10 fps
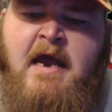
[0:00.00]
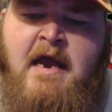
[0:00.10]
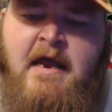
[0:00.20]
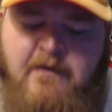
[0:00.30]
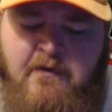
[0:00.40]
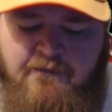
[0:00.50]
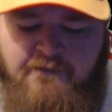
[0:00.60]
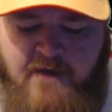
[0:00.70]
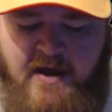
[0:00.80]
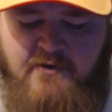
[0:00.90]
And the
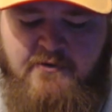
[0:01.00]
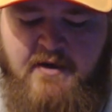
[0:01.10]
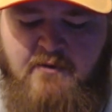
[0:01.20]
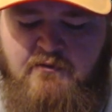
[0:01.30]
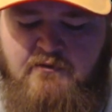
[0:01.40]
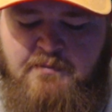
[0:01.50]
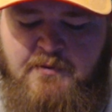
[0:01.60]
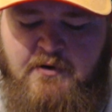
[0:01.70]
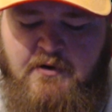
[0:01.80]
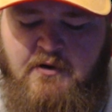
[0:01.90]
fighter that was
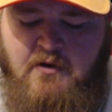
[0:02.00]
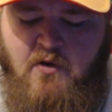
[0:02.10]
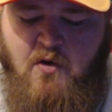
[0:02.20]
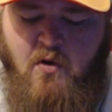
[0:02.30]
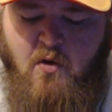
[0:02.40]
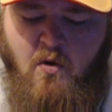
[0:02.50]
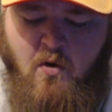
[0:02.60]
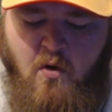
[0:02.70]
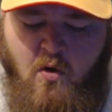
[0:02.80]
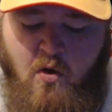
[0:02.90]
put
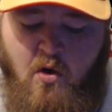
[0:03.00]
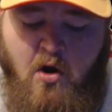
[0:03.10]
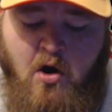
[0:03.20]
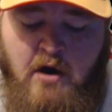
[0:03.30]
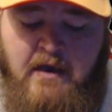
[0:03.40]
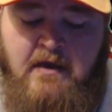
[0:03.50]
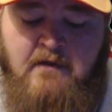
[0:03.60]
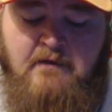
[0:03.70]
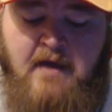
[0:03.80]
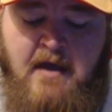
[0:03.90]

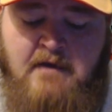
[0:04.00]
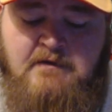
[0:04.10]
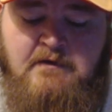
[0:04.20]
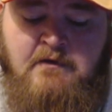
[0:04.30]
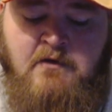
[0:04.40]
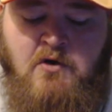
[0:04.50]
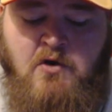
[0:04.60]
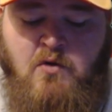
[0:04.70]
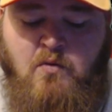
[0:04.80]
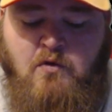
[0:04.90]
against action
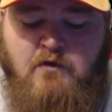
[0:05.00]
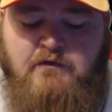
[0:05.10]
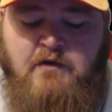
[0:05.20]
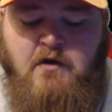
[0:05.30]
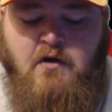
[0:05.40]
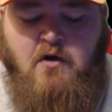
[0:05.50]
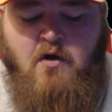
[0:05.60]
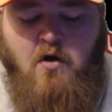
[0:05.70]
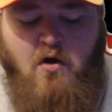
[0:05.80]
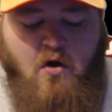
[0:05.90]
was
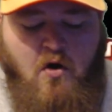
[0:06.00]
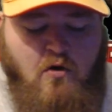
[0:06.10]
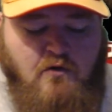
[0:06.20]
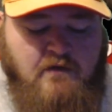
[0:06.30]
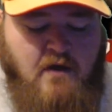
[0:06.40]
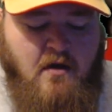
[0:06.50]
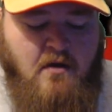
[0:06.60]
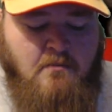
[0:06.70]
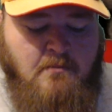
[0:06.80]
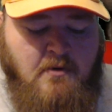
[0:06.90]

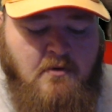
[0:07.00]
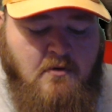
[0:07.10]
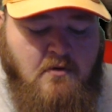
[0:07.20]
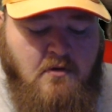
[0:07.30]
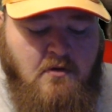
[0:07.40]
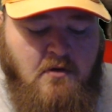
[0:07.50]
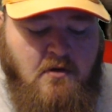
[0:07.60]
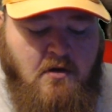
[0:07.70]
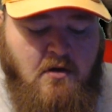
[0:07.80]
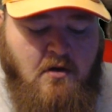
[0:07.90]
Artem
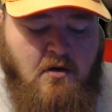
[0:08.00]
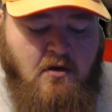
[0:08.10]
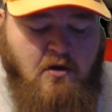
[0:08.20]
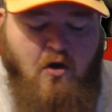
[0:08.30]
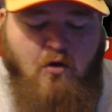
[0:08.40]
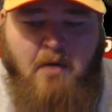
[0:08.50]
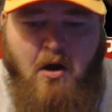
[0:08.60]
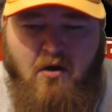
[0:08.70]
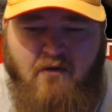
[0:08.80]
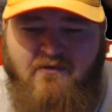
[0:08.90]

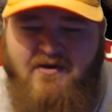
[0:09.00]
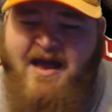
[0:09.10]
Lobov.